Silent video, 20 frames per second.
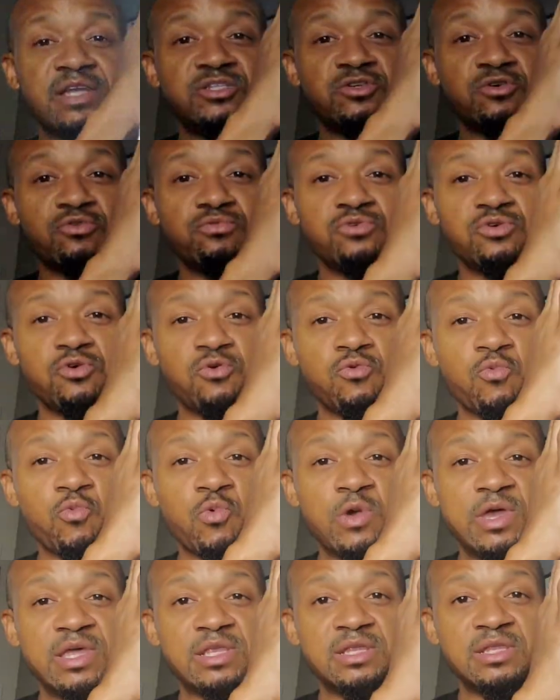I don't know
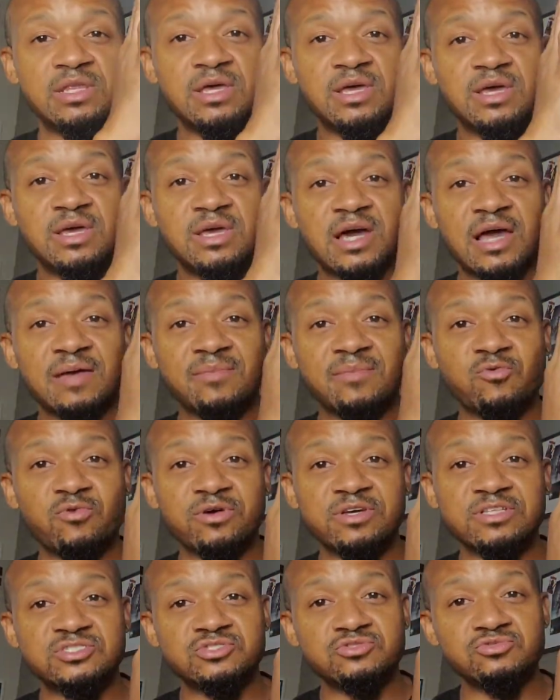when I'm
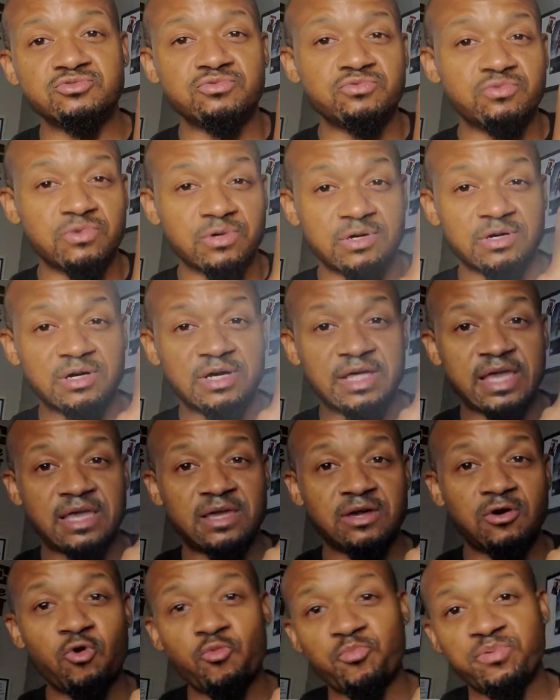going to like
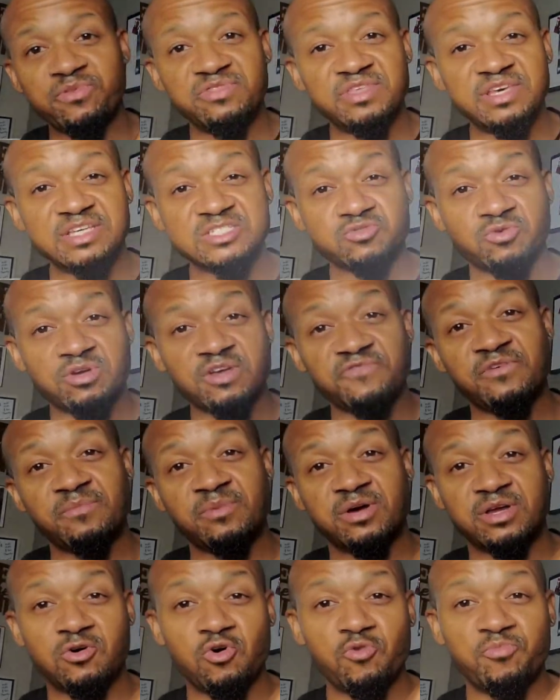open this or if
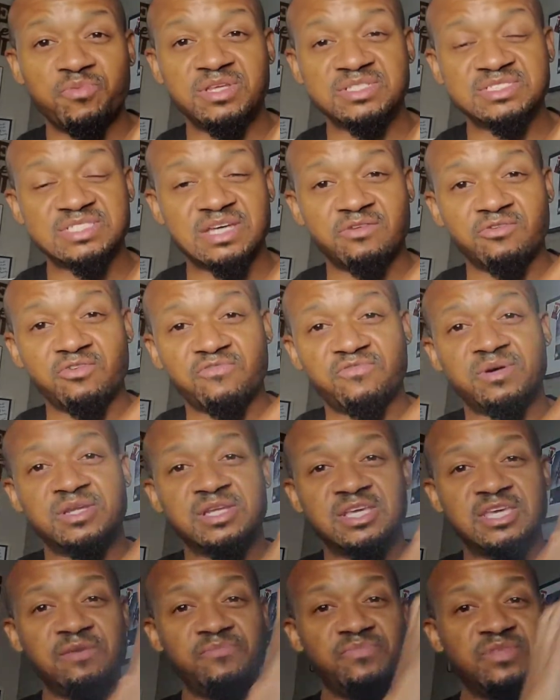I'm gonna open this. I don't know if I'm
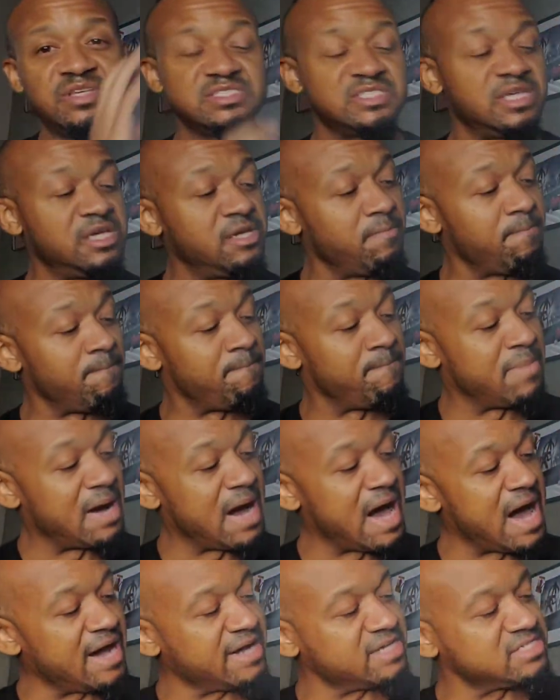gonna keep this in
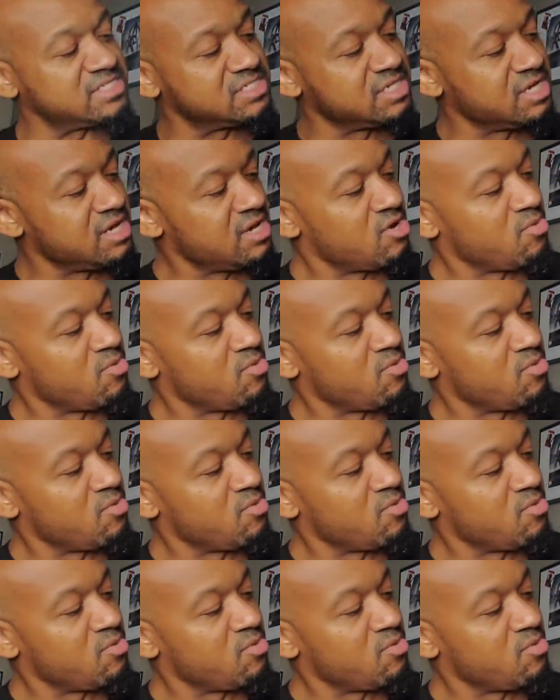box.